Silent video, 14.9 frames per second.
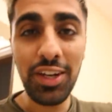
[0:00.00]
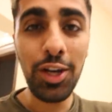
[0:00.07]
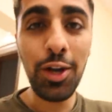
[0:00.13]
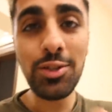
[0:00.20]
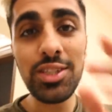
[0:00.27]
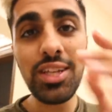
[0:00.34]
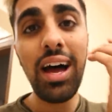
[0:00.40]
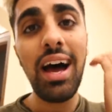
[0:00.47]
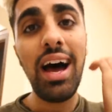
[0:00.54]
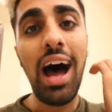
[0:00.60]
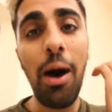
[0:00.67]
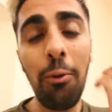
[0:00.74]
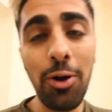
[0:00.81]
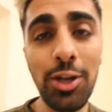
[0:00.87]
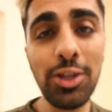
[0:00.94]
videos,
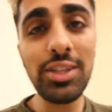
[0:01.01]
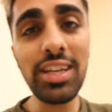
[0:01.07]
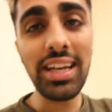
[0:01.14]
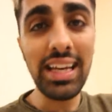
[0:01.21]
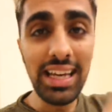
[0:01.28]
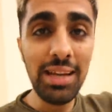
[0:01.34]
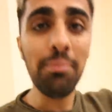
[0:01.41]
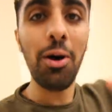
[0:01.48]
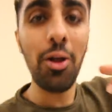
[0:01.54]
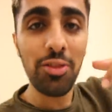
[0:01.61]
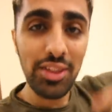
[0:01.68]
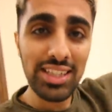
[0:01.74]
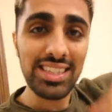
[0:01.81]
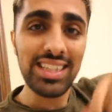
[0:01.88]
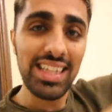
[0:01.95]
I want you to email
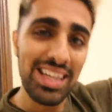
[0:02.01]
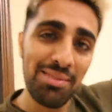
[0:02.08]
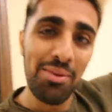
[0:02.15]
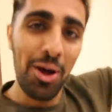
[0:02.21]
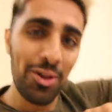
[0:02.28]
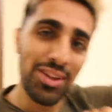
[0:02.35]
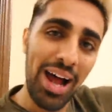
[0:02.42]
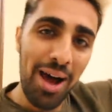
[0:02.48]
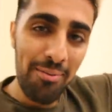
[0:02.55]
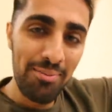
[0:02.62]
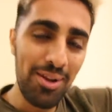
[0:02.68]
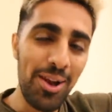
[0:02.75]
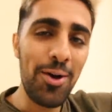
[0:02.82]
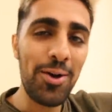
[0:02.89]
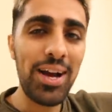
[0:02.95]
this email down
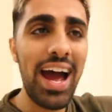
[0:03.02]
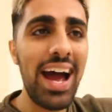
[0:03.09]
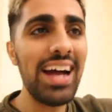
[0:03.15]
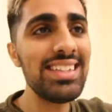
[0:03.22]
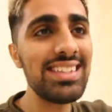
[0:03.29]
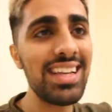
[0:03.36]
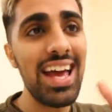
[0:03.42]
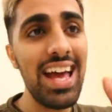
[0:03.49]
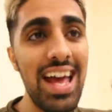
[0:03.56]
below, guys.